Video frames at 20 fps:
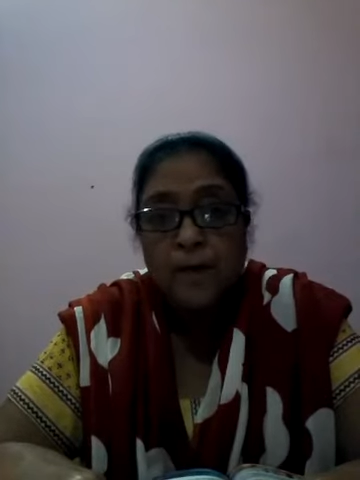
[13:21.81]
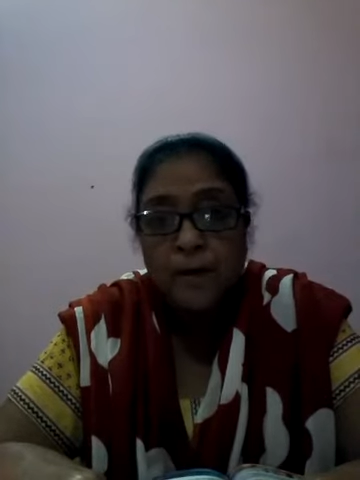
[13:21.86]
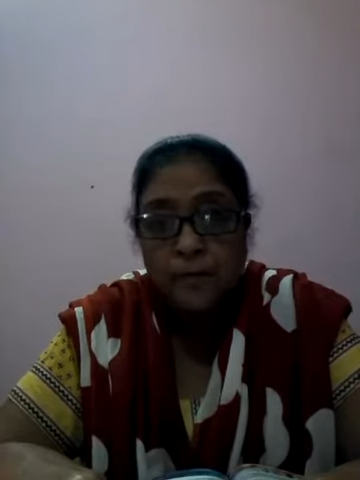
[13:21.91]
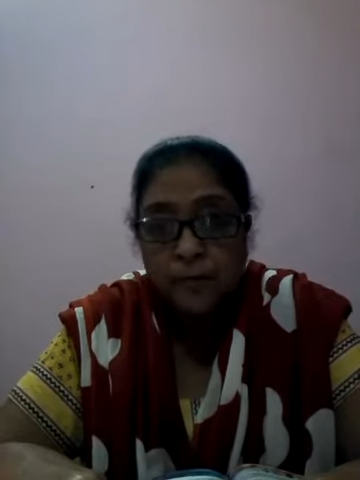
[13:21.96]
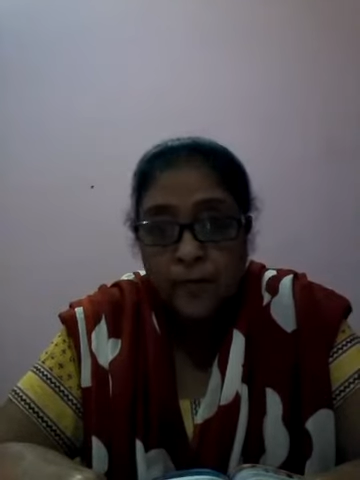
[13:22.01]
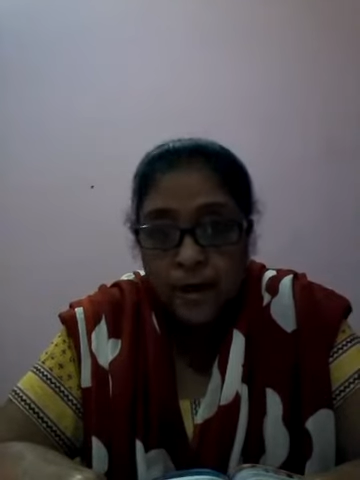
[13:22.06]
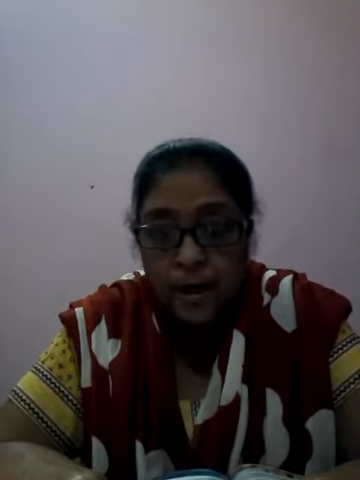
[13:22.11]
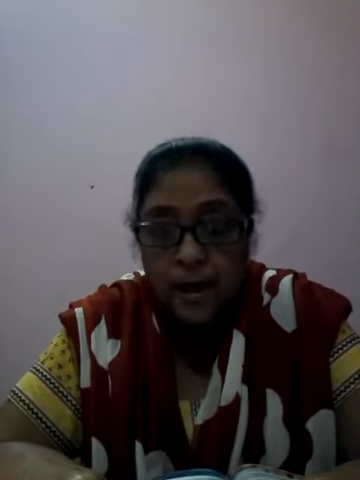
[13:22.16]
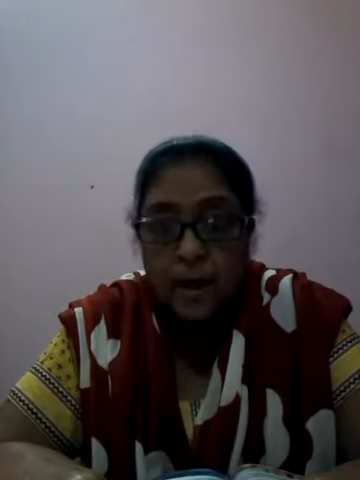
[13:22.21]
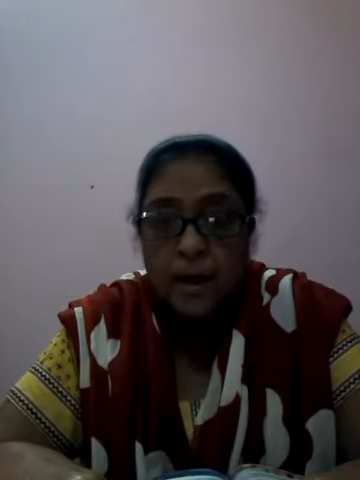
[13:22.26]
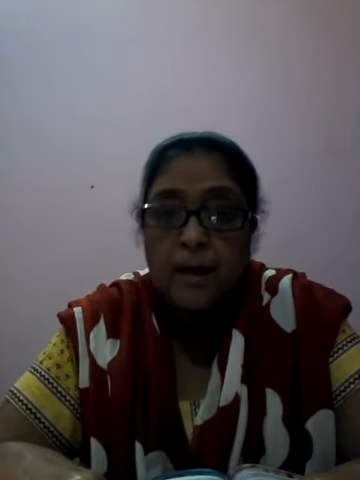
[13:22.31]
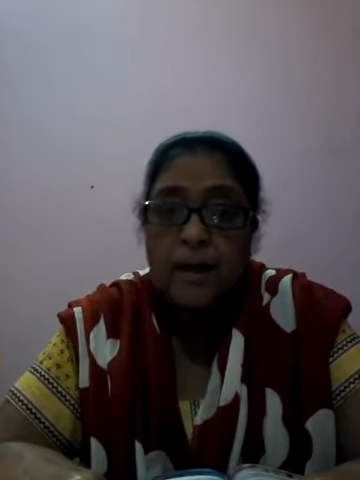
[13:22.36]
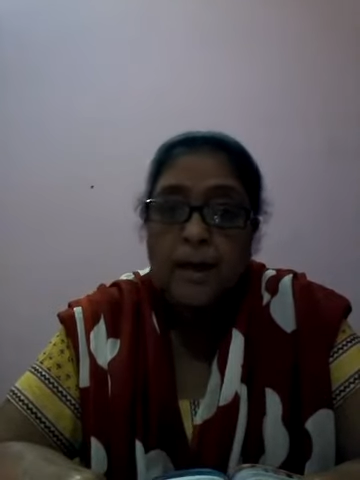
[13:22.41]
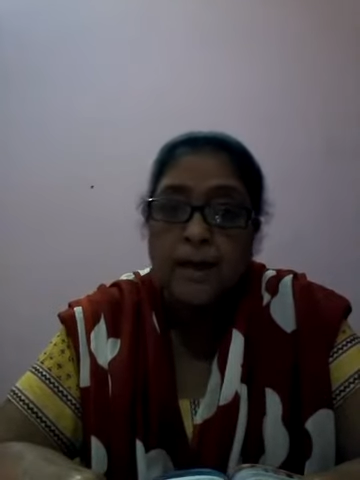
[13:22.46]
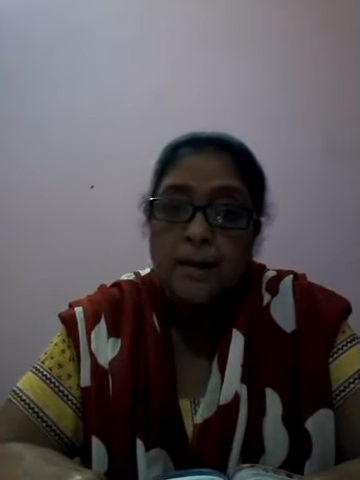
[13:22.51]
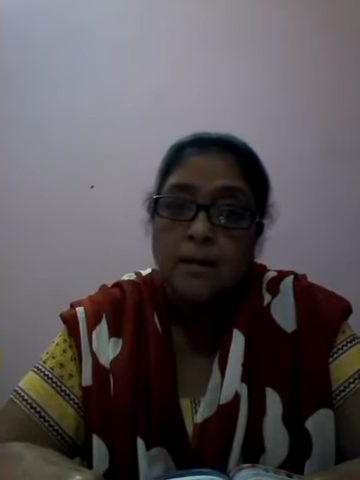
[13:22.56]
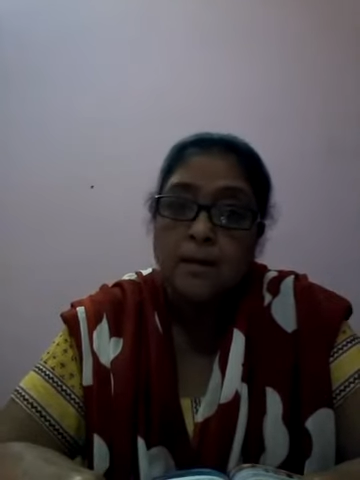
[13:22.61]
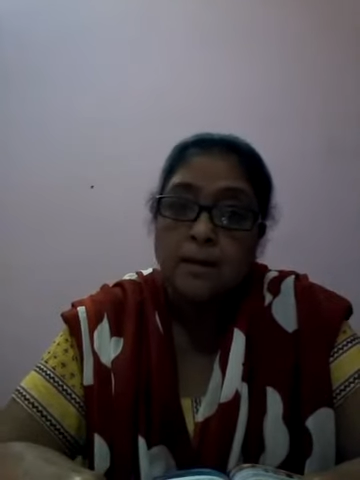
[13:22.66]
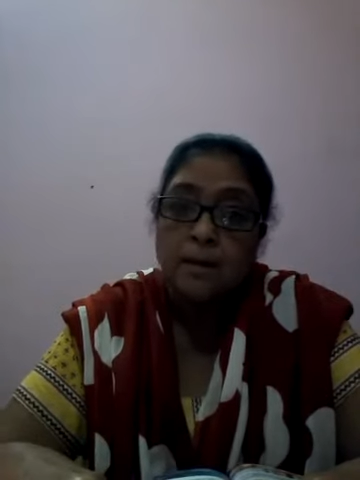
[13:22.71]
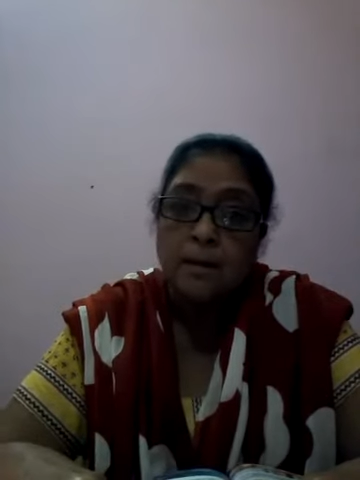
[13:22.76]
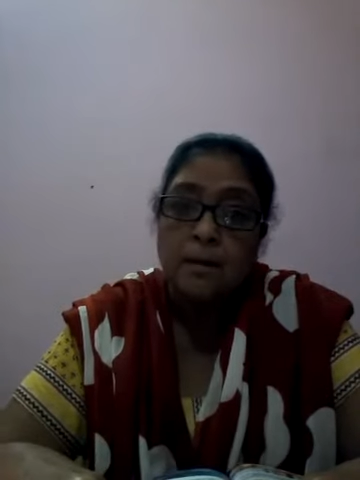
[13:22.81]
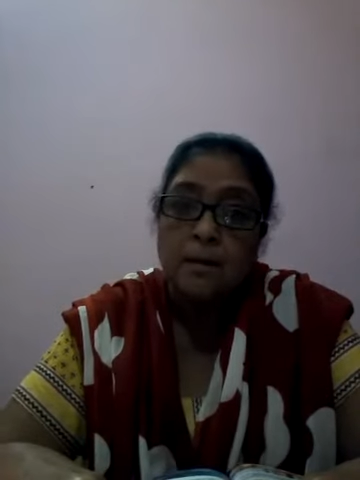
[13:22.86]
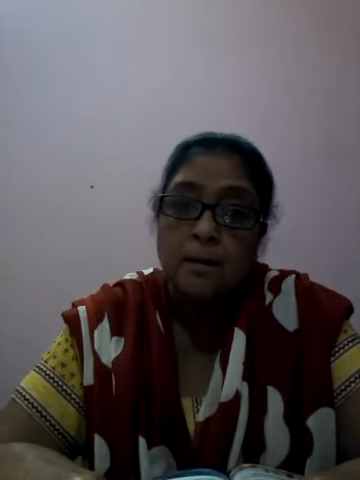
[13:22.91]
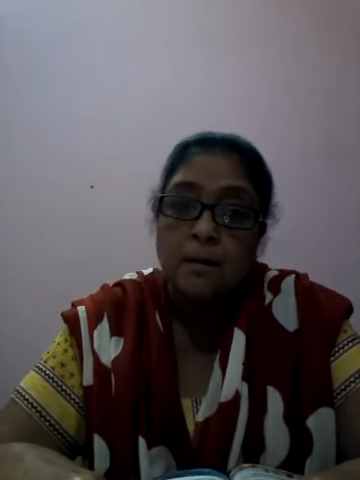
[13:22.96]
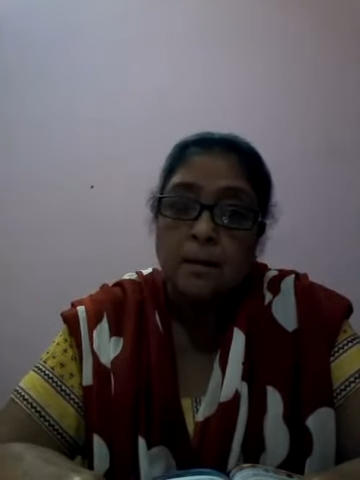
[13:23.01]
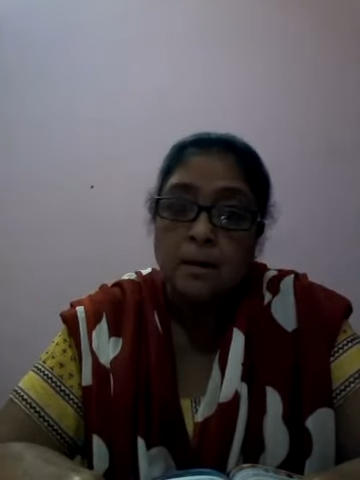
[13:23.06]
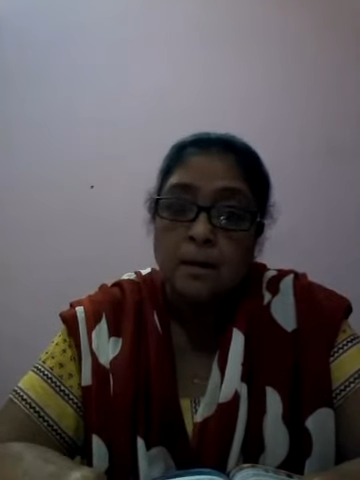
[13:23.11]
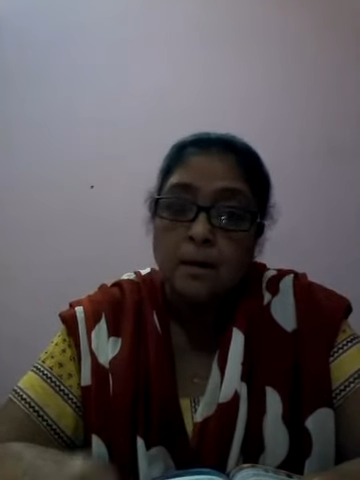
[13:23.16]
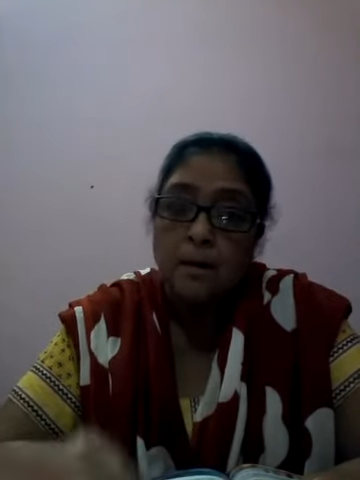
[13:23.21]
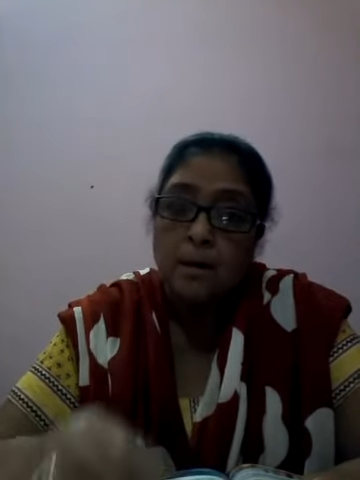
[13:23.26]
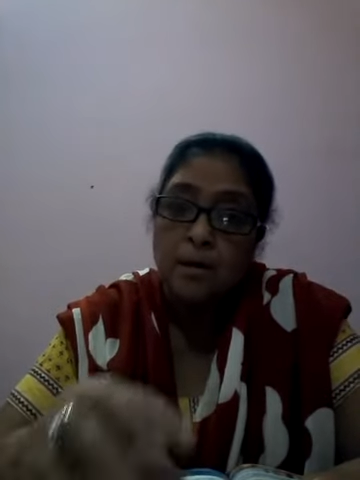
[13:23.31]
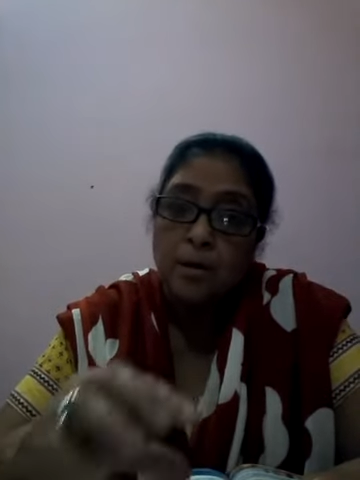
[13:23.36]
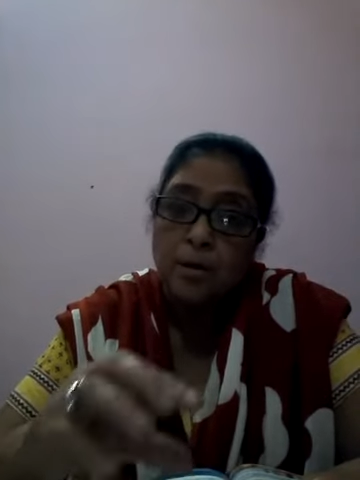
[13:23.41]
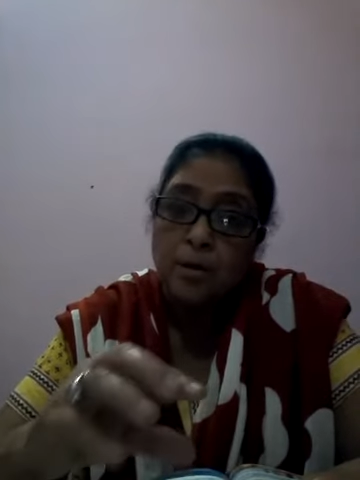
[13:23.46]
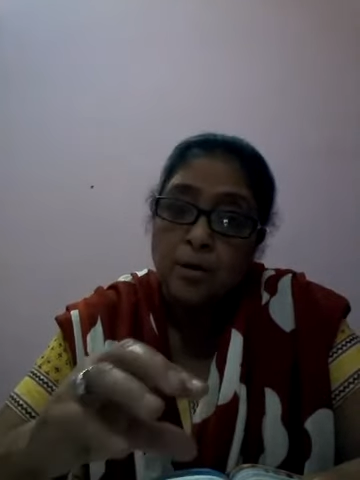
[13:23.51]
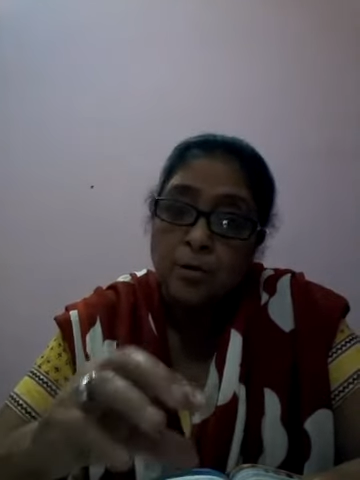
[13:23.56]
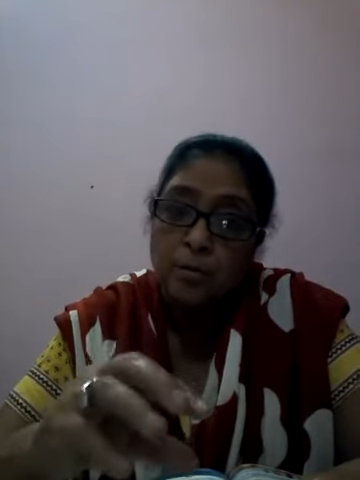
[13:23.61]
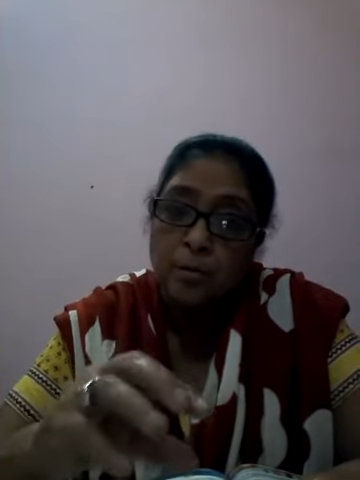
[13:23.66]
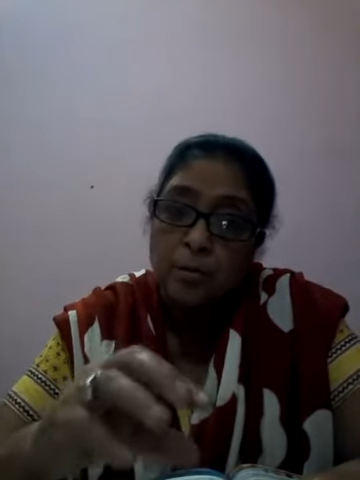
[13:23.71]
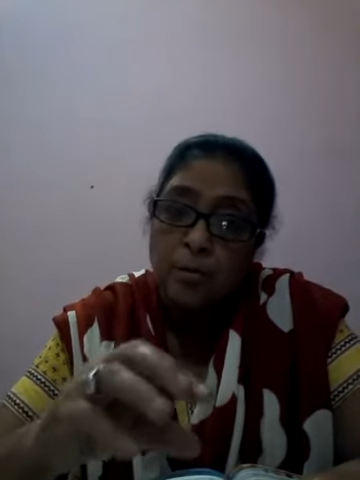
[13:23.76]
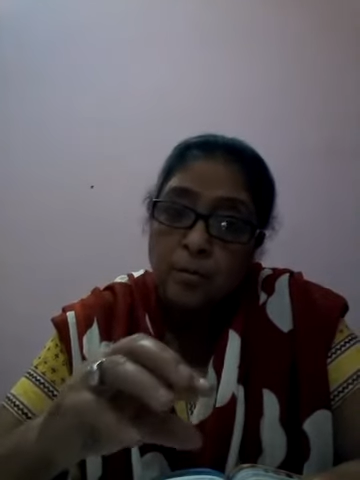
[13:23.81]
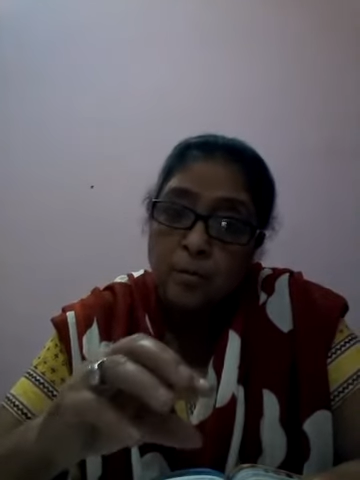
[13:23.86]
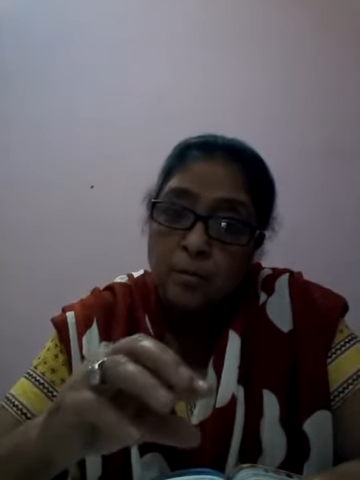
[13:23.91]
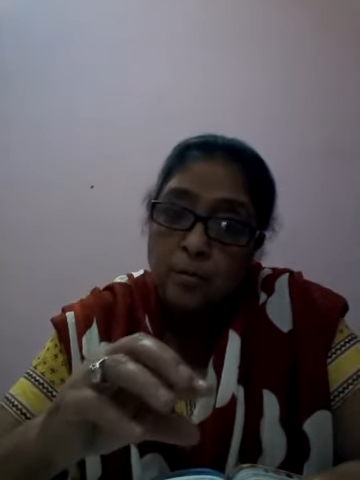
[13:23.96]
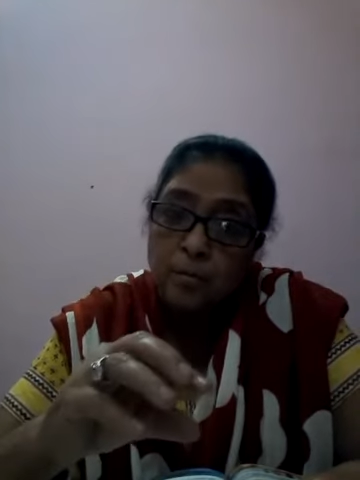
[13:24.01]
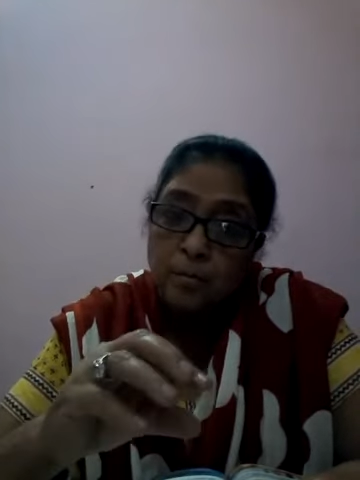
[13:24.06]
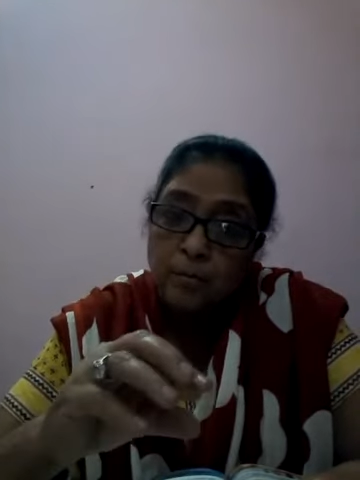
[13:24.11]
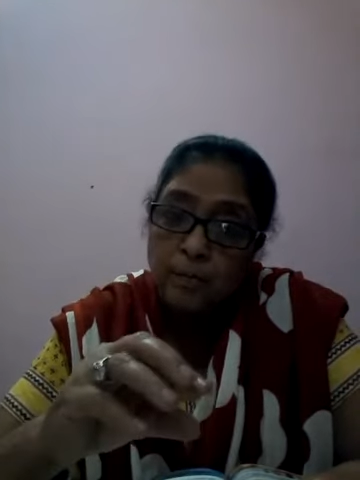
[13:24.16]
difficulties to